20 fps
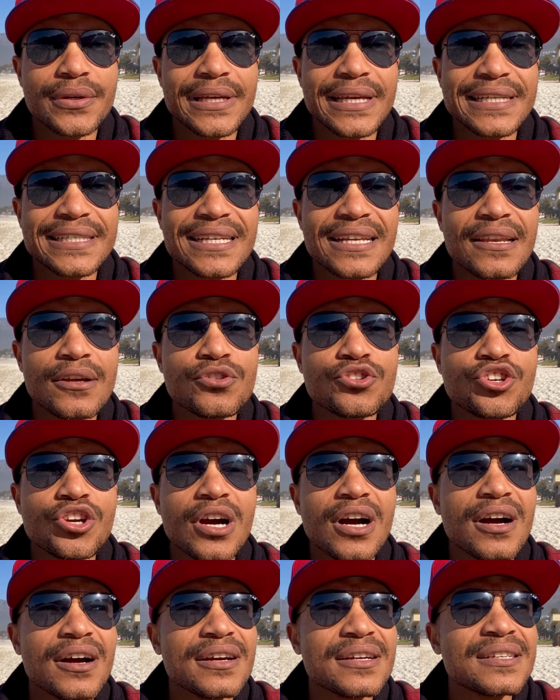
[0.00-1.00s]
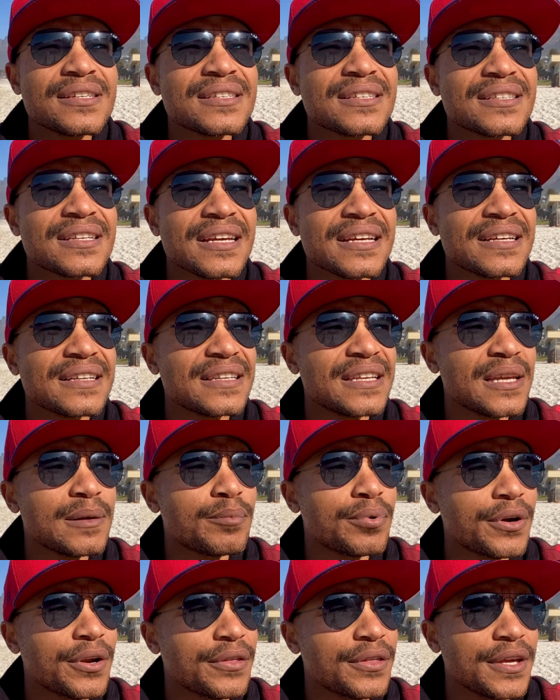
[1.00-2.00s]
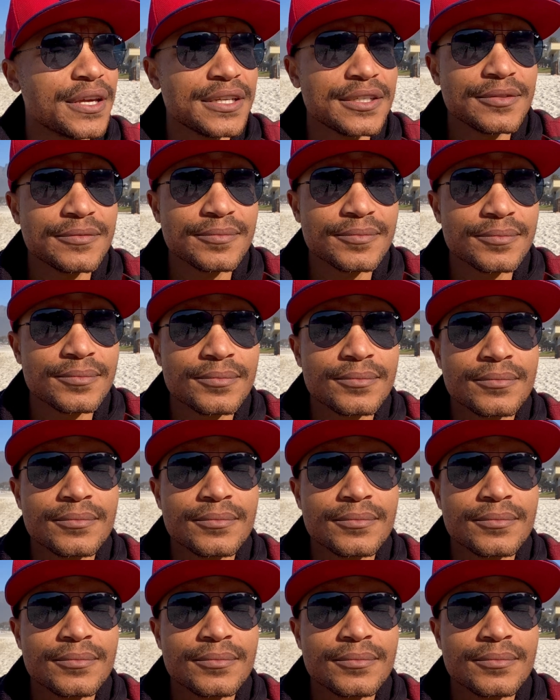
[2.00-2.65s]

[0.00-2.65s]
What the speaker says: Yes, close your eyes, take a deep breath in